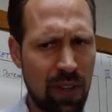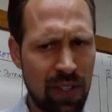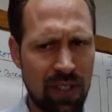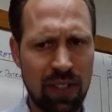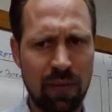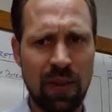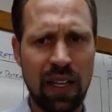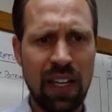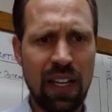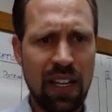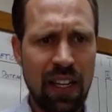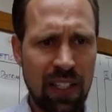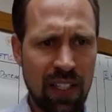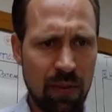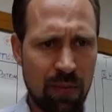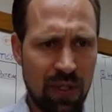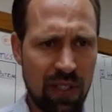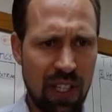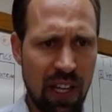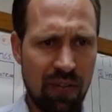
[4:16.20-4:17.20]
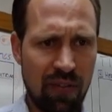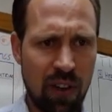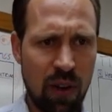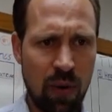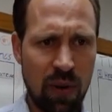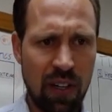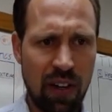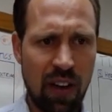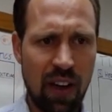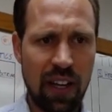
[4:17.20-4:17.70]
There's some stuff
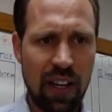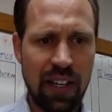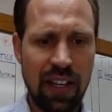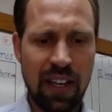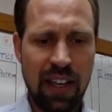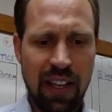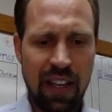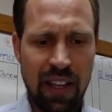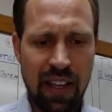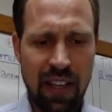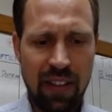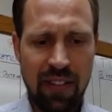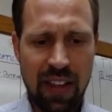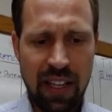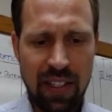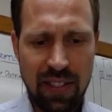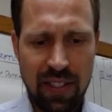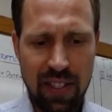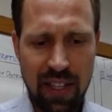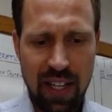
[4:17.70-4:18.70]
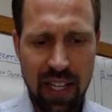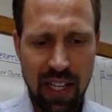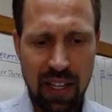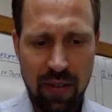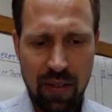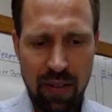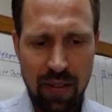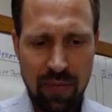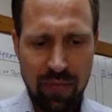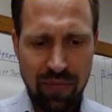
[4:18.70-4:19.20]
going on in that city
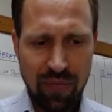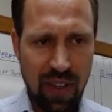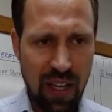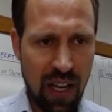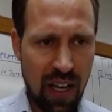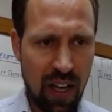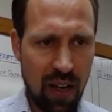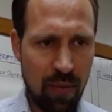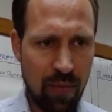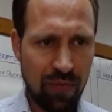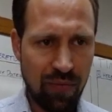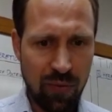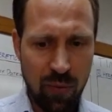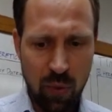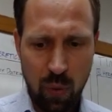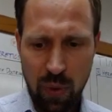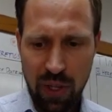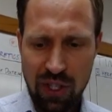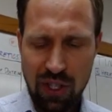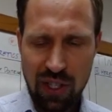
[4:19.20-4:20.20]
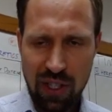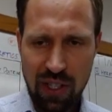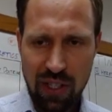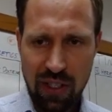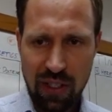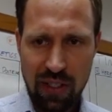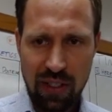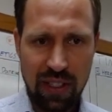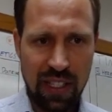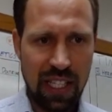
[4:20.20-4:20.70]
which
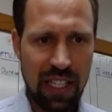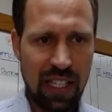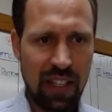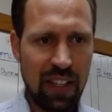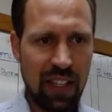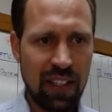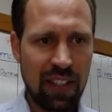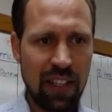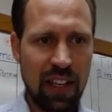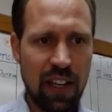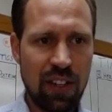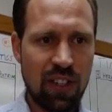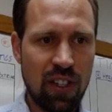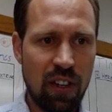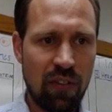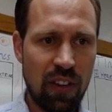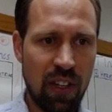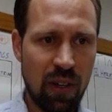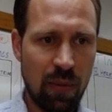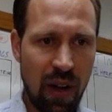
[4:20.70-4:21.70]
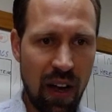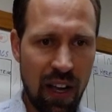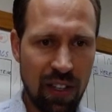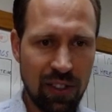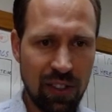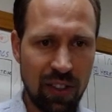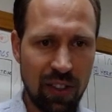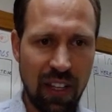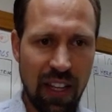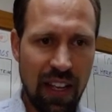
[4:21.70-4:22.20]
needed the attention of an
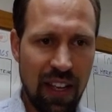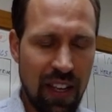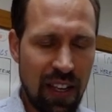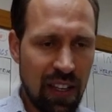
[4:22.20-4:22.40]
apostle.